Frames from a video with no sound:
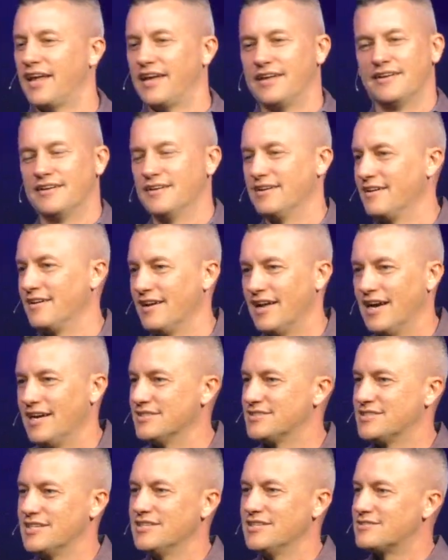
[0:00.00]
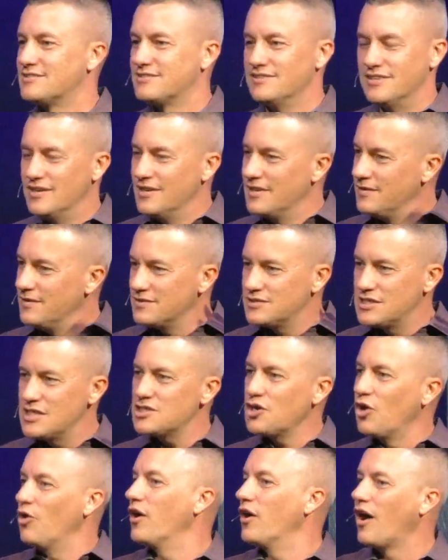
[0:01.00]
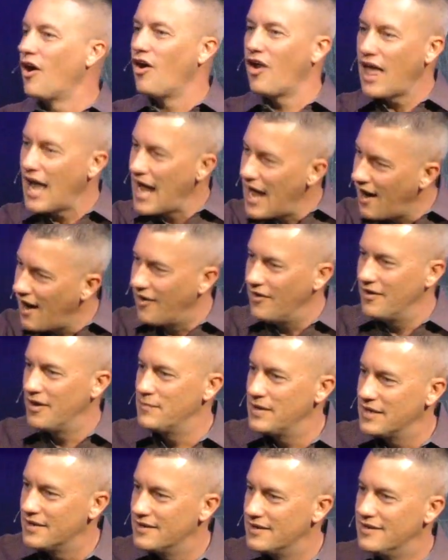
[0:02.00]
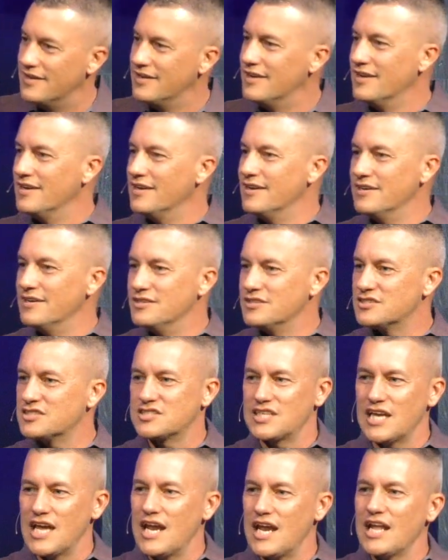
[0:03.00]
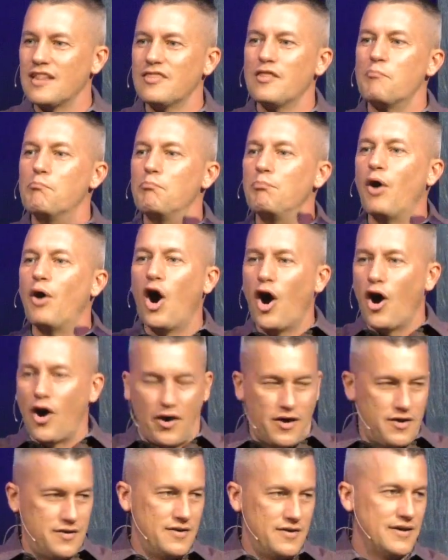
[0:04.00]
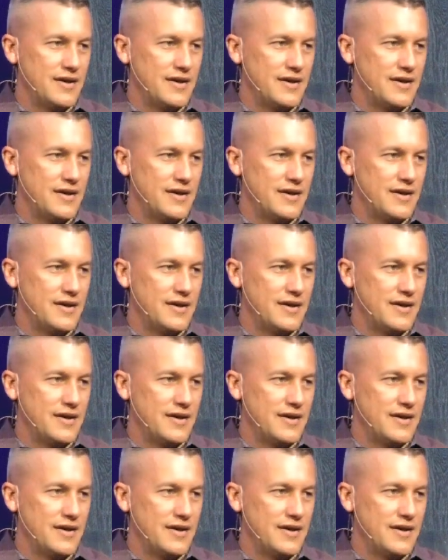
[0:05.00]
it. Like she's going all out. I mean, setting the bar.